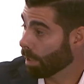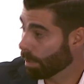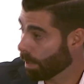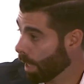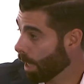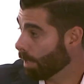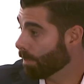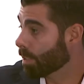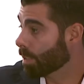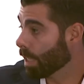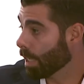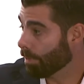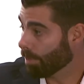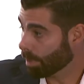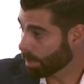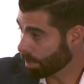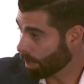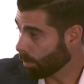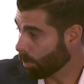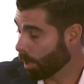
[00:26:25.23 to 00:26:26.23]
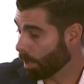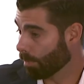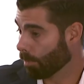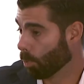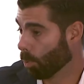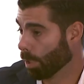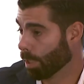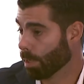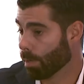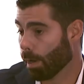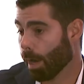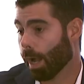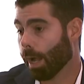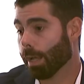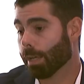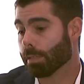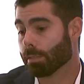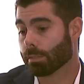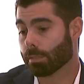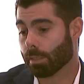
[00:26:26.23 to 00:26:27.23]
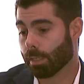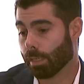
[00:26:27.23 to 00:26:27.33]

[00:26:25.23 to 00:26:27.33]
And they had savings that were at 40-year highs